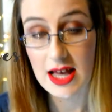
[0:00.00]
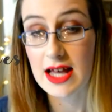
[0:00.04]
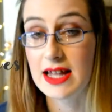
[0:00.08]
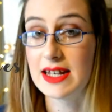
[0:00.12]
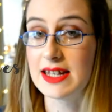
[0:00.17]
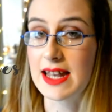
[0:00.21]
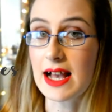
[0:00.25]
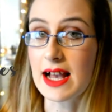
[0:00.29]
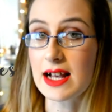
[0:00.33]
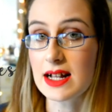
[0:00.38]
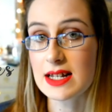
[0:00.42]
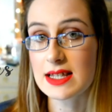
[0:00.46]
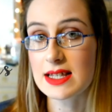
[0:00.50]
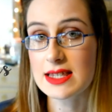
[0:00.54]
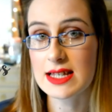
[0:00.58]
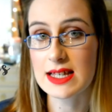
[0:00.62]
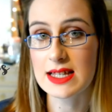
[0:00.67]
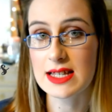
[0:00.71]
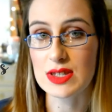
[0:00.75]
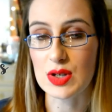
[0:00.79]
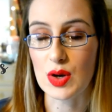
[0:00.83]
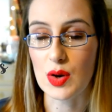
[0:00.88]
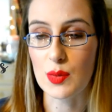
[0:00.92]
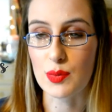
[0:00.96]

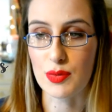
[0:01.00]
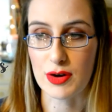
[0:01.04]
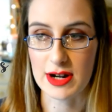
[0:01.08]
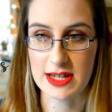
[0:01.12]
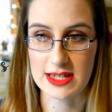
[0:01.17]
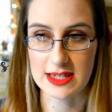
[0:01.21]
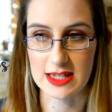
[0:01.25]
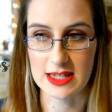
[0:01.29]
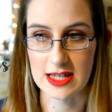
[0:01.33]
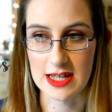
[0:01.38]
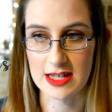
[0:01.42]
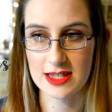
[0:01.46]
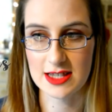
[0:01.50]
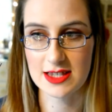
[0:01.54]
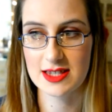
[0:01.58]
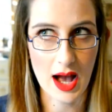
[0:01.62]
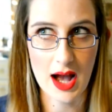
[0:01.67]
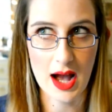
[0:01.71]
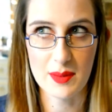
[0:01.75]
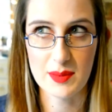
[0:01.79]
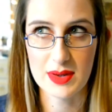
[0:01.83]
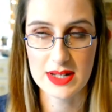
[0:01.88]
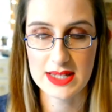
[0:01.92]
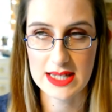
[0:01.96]
Necklaces or bracelets?
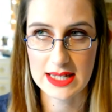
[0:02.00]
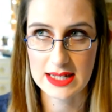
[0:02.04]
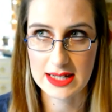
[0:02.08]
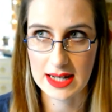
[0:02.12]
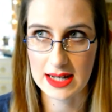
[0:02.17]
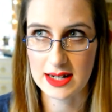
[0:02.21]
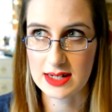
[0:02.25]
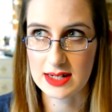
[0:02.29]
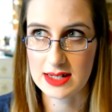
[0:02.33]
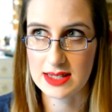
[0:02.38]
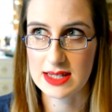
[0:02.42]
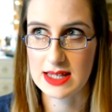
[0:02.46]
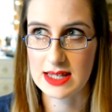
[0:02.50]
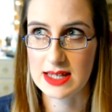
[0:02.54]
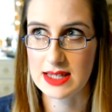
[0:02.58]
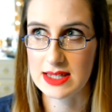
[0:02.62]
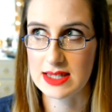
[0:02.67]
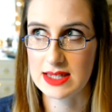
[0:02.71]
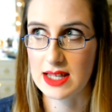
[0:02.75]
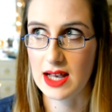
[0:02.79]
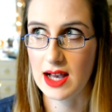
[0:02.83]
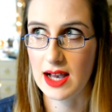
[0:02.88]
I'm going to say necklaces.